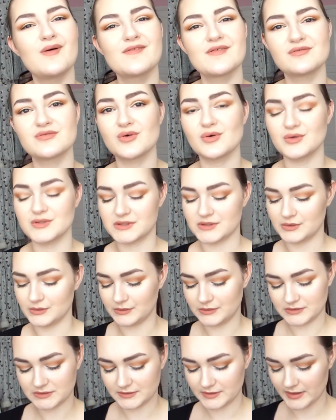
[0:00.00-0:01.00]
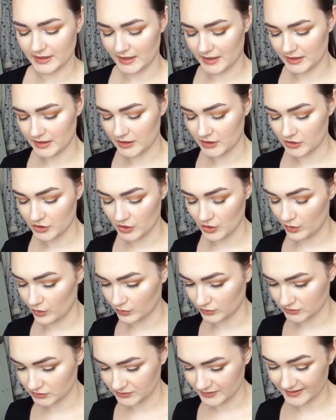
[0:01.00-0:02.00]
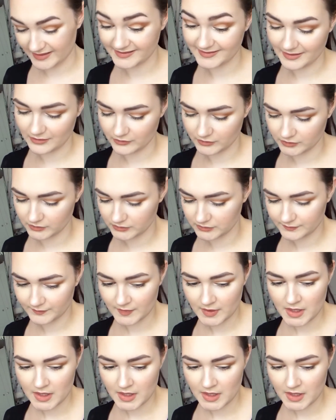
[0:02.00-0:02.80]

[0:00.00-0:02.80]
of a rose gold than a gold, like a yellow gold.